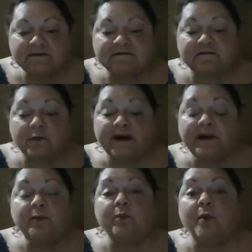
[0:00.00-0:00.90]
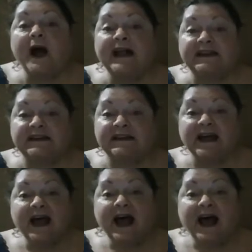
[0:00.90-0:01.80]
41
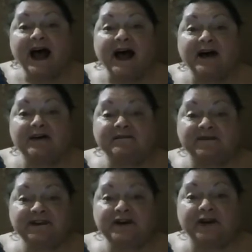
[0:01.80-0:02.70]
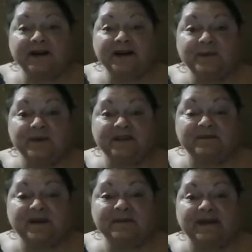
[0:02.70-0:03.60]
of Yarning with
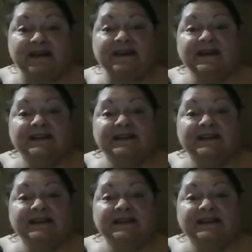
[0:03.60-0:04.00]
Mimi.